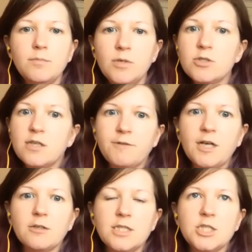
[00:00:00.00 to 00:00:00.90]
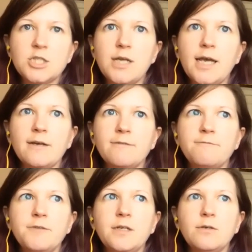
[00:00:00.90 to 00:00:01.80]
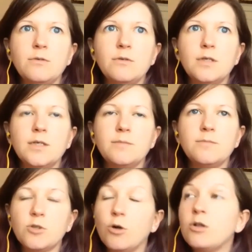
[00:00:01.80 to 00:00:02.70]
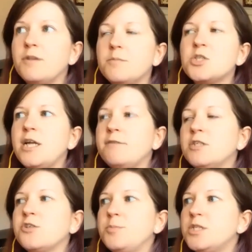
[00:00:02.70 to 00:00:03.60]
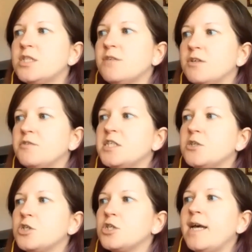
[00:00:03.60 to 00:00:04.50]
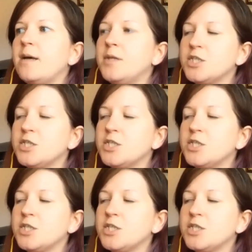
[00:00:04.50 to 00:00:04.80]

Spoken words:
most of the faculty should have, you know, or all of them should have descriptions of their research lab.